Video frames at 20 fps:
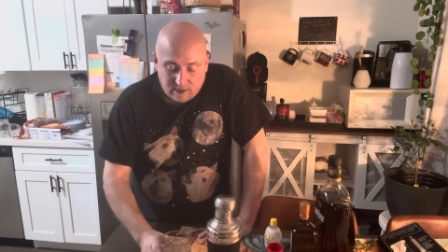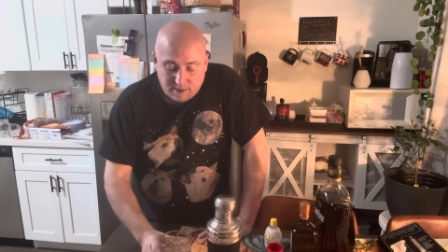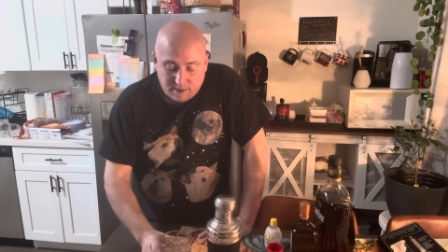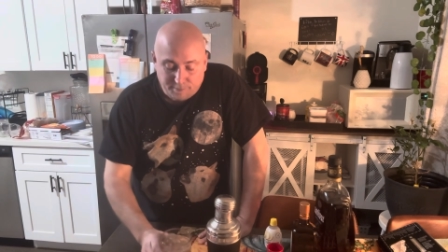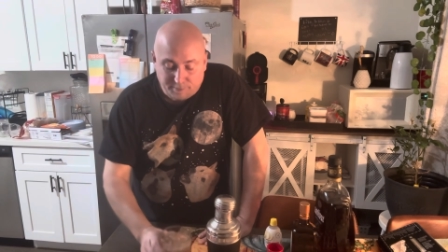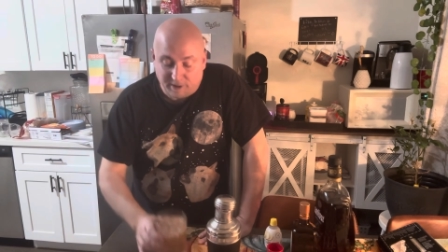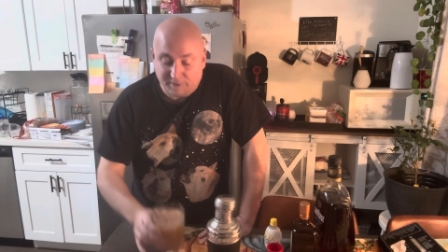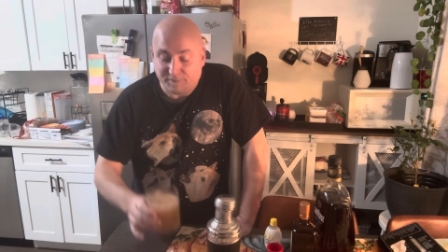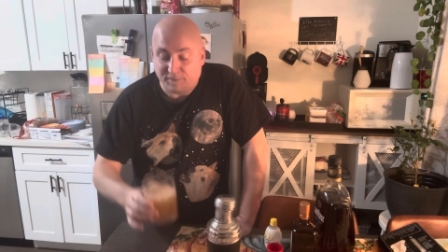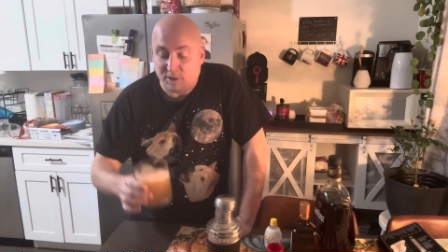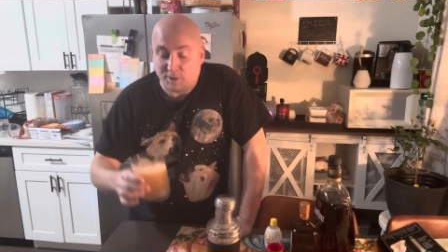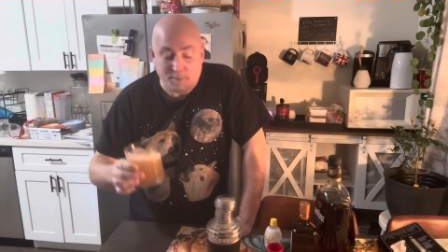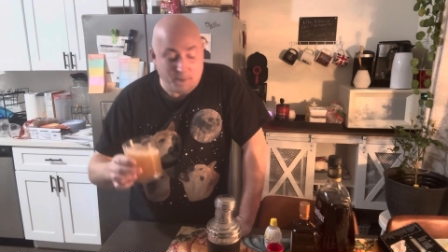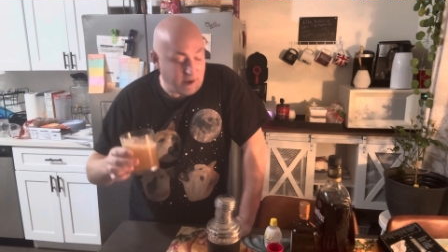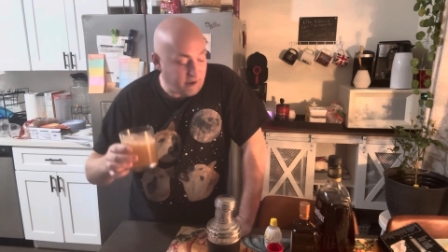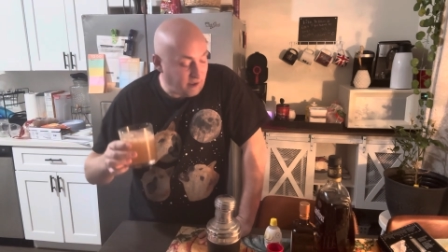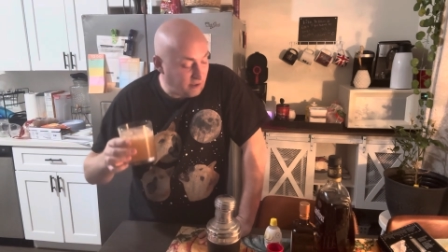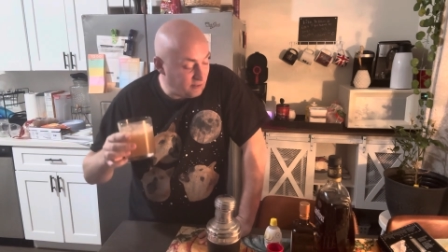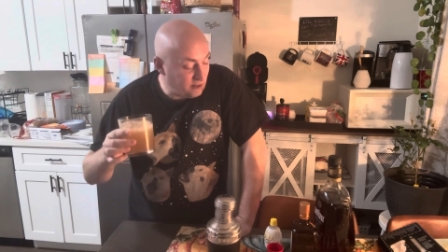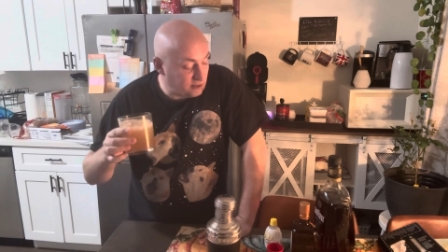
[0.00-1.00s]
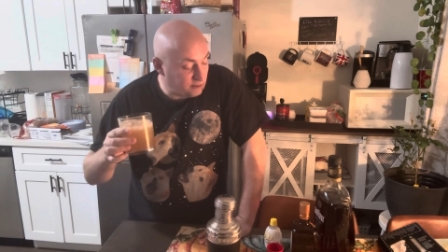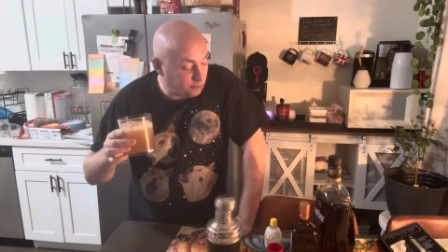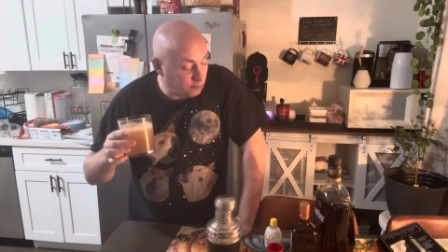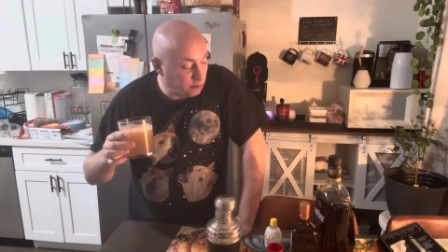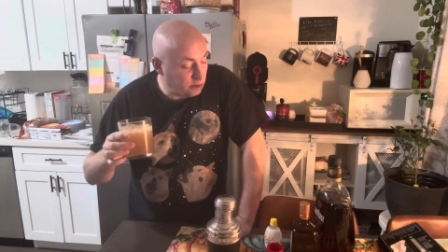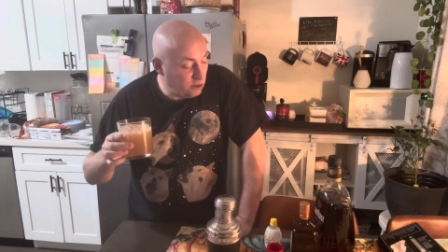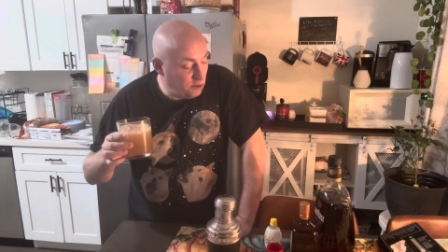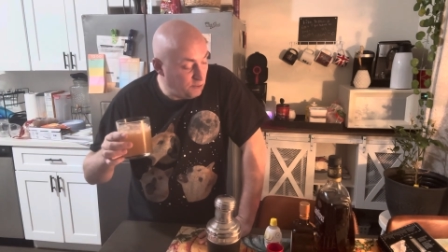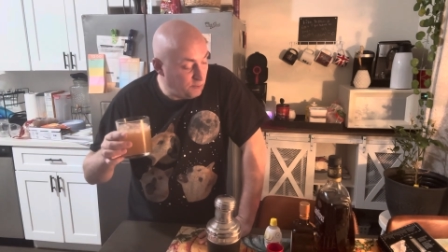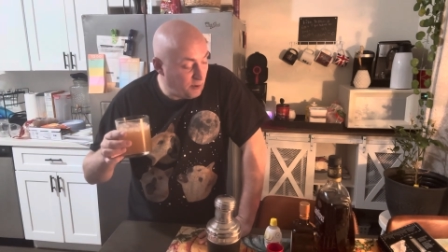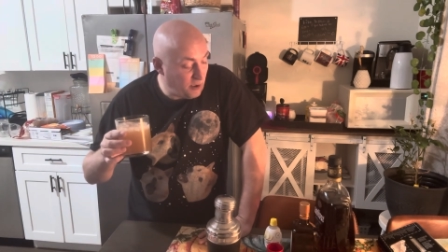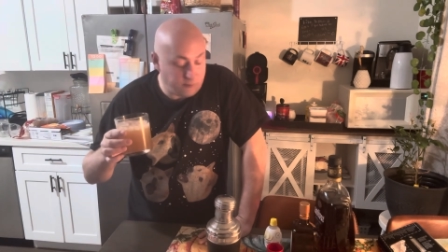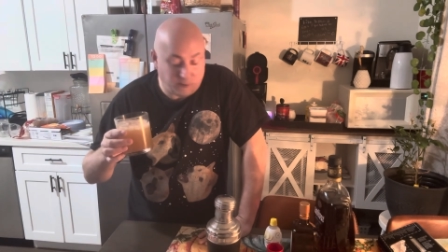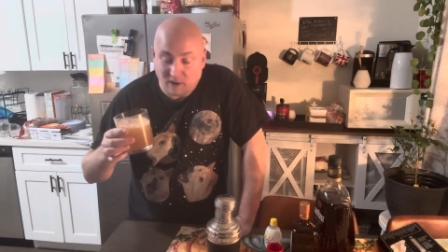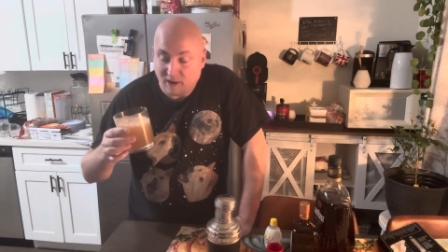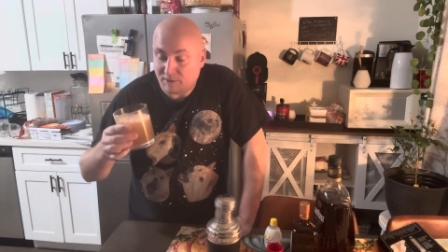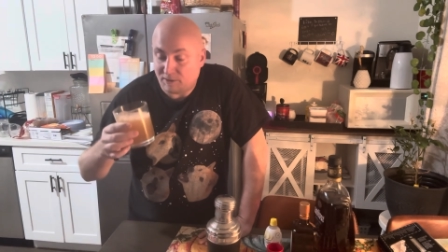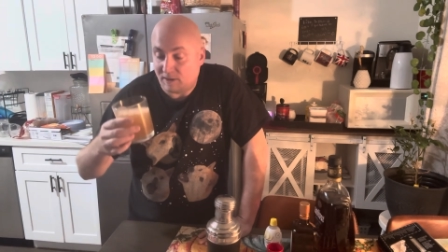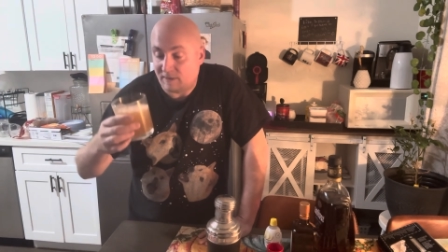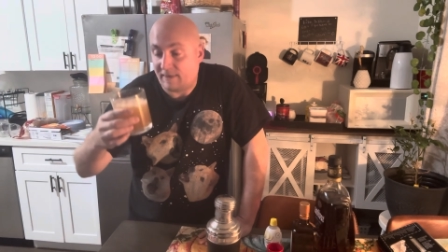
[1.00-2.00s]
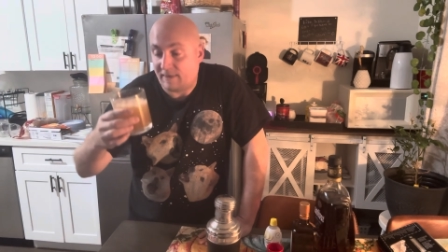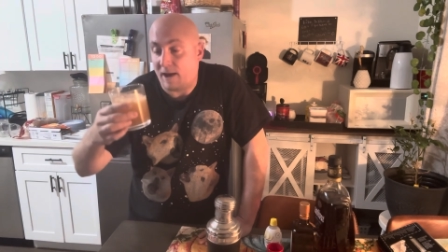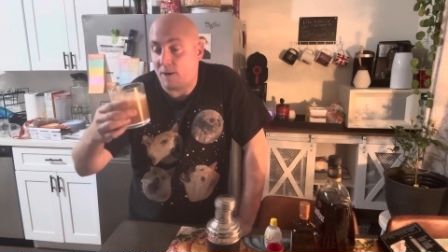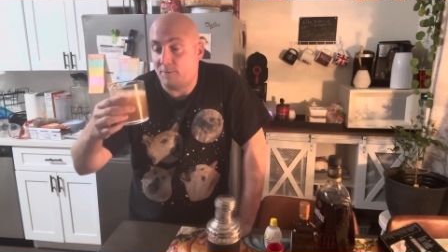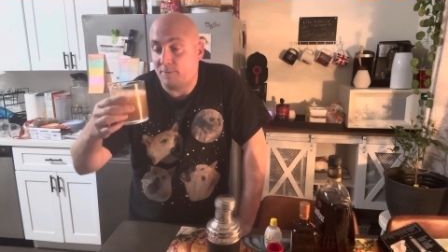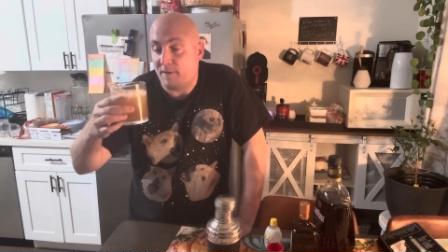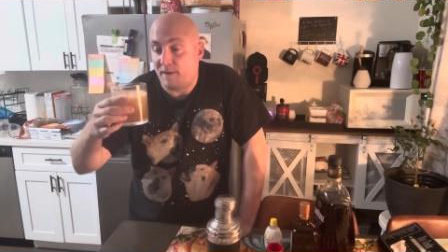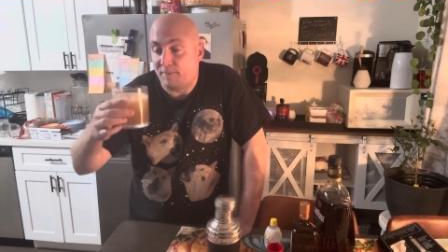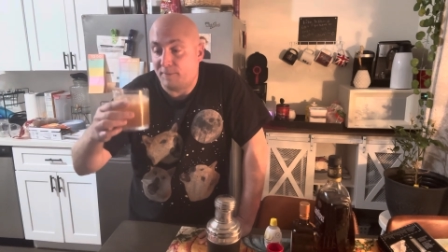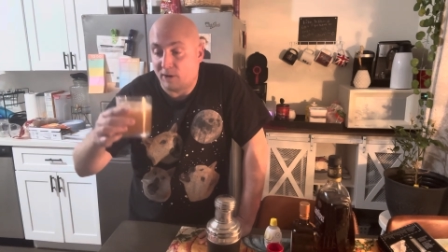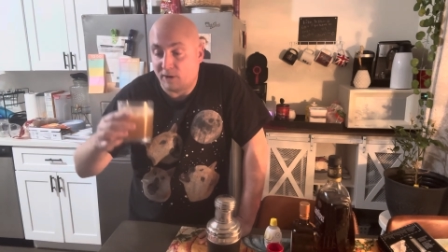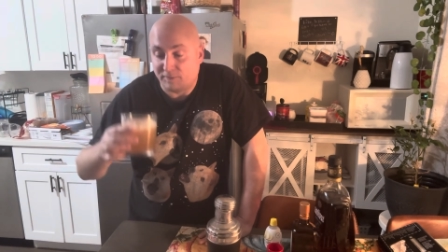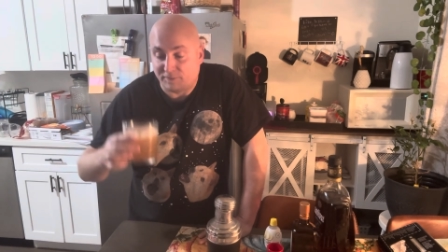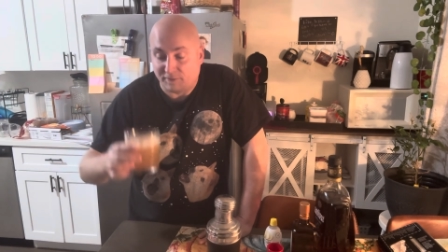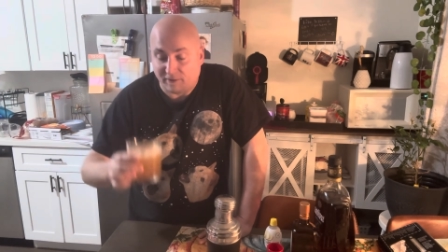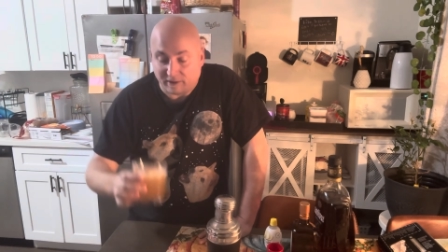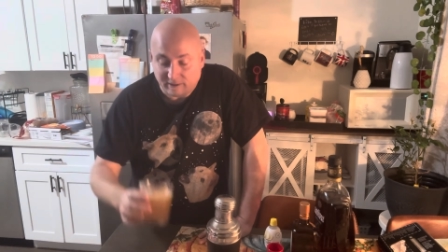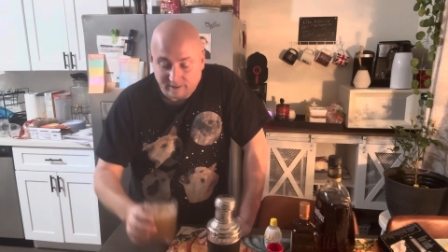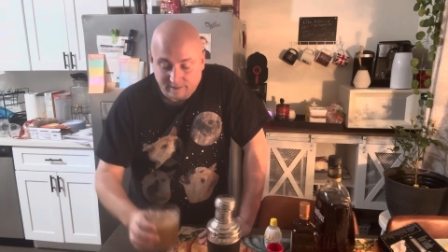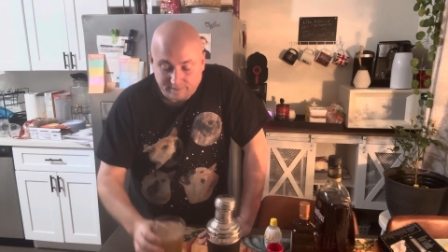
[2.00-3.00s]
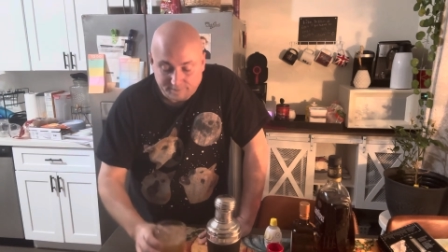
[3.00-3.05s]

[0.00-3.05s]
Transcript: But if you're making this for 2 people, I think that would be perfect.